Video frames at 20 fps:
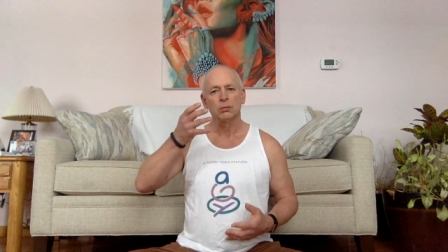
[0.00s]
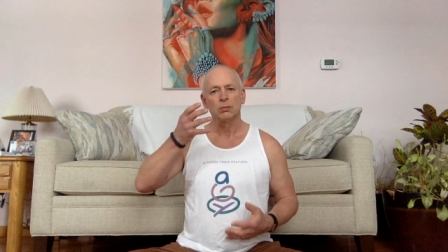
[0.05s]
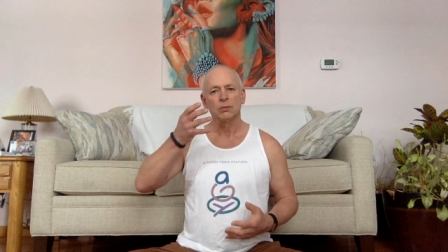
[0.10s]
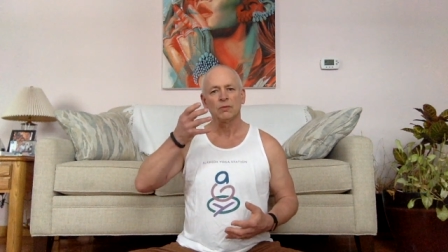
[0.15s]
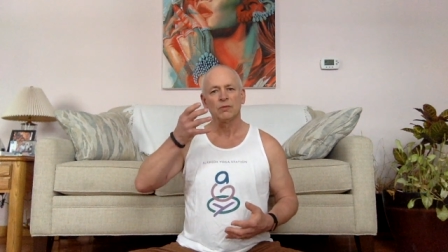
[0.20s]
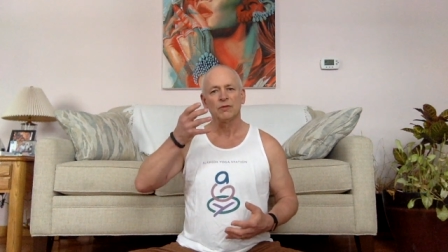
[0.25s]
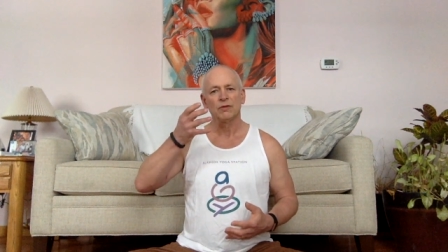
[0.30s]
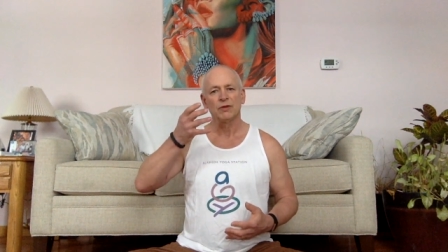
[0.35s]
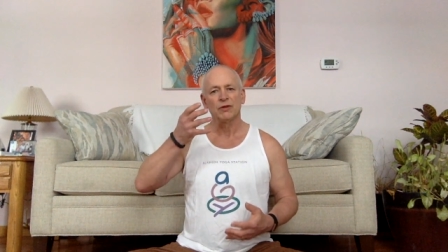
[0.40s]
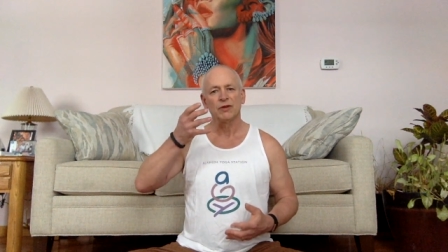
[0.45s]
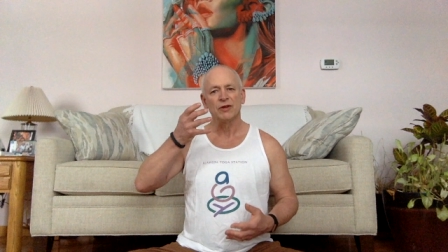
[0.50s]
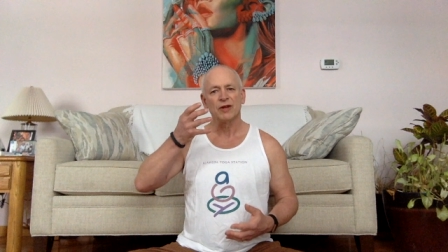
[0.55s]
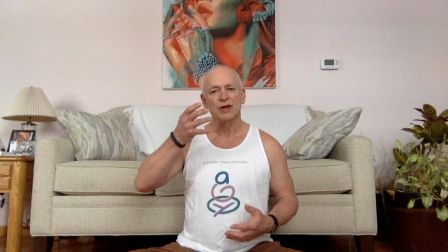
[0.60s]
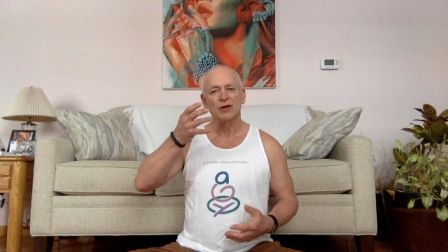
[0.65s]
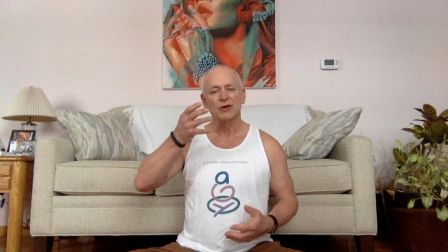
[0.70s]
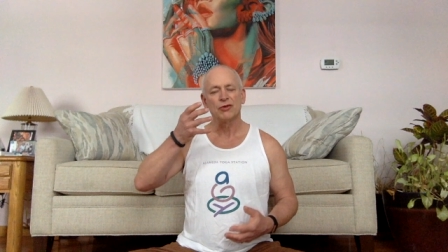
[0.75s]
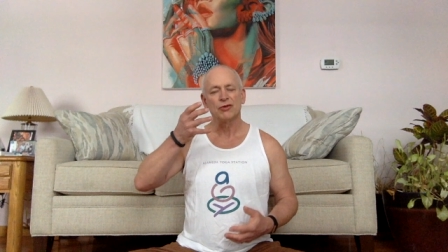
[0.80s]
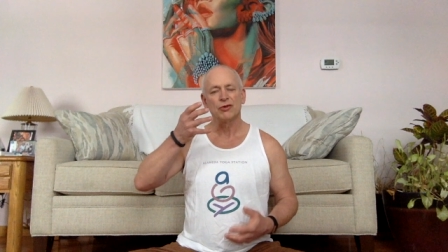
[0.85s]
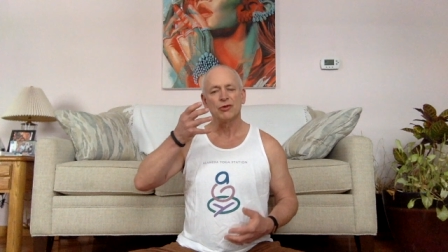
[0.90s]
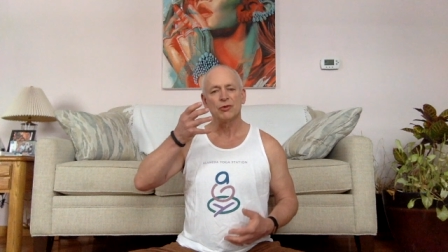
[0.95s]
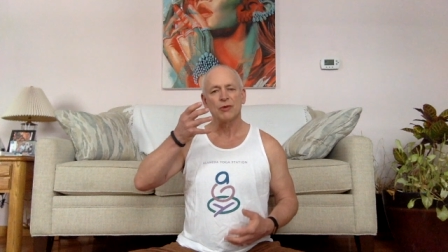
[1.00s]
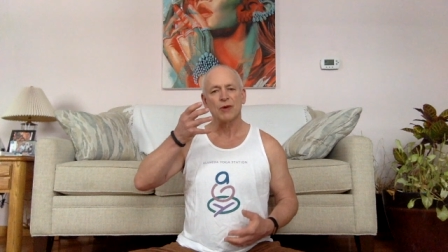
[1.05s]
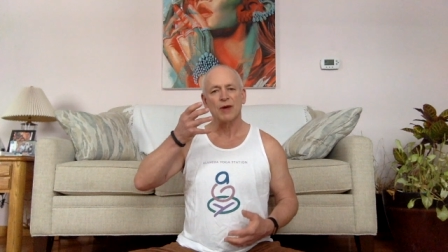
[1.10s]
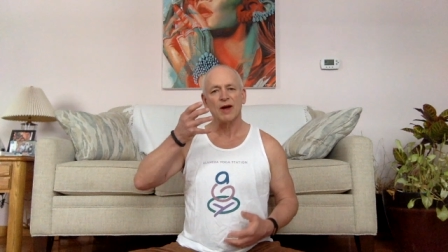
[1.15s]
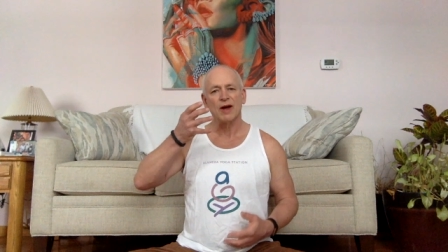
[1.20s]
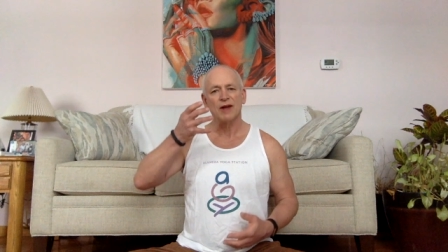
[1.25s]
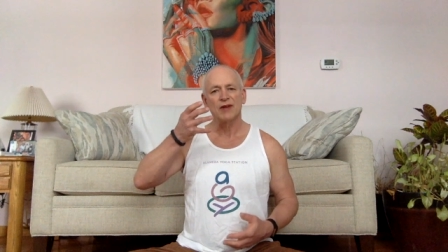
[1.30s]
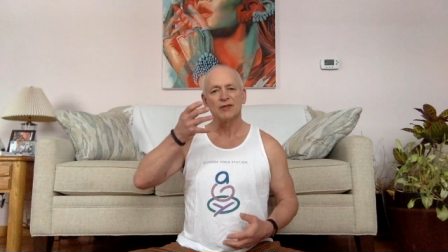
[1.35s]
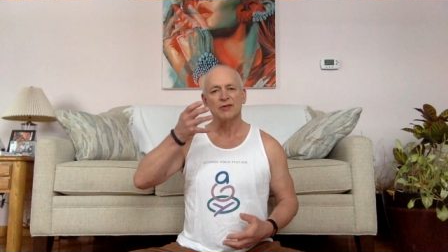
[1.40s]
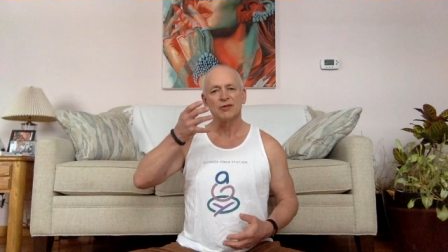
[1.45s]
Feel the energy
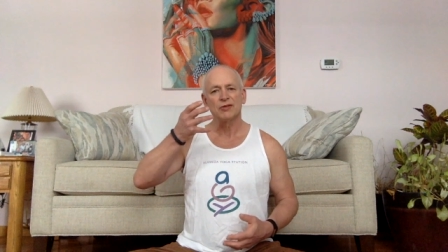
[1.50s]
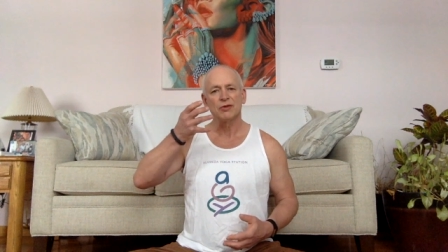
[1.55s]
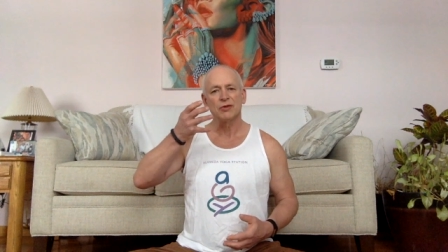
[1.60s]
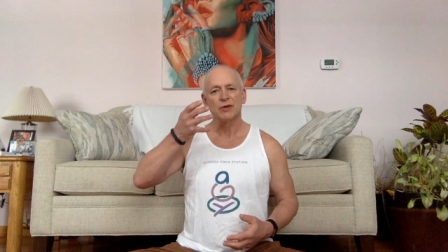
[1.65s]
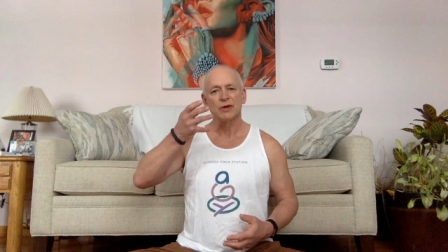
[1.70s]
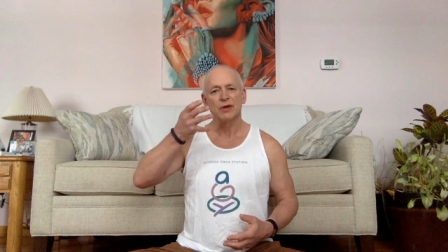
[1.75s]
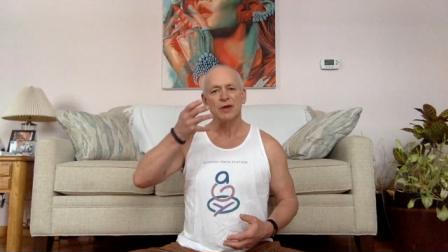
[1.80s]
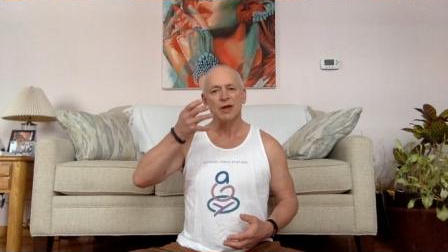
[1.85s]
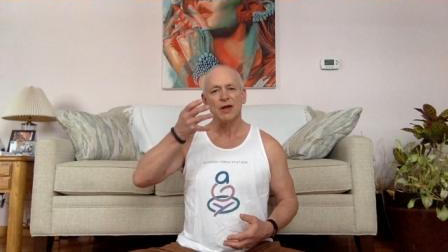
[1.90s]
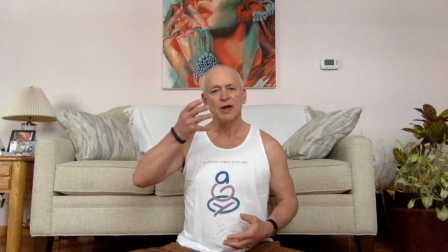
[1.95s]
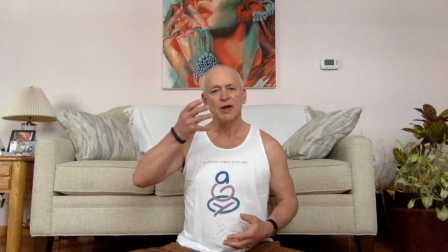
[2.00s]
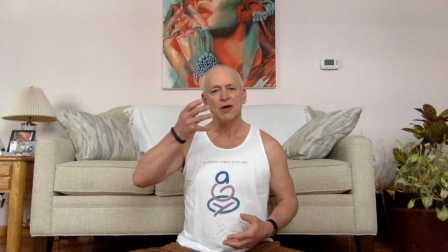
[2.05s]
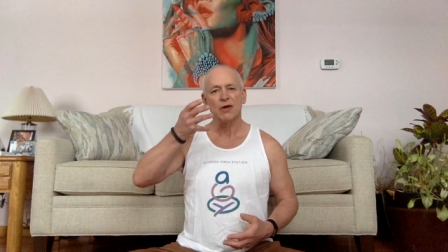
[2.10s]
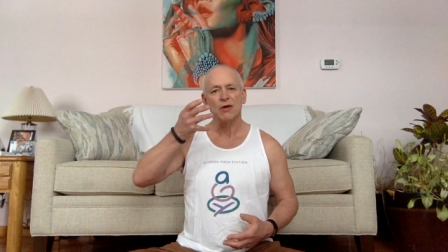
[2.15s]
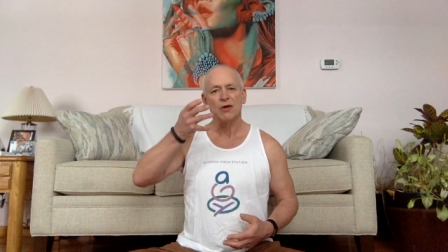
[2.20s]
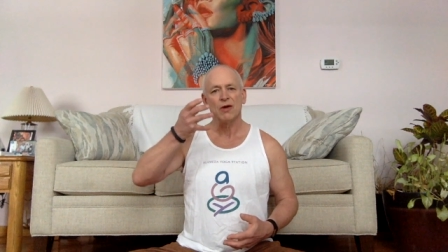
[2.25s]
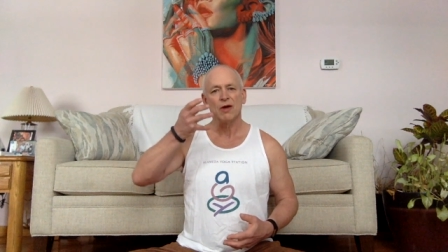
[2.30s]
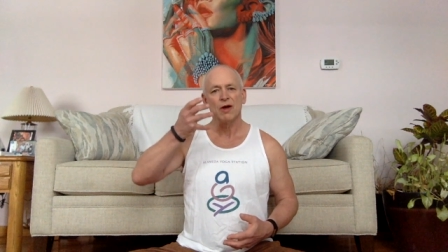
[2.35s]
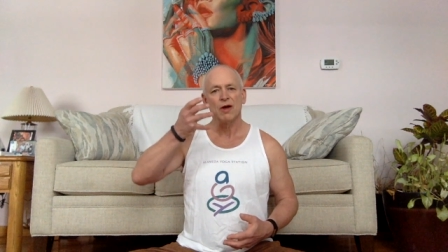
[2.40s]
rise as you inhale,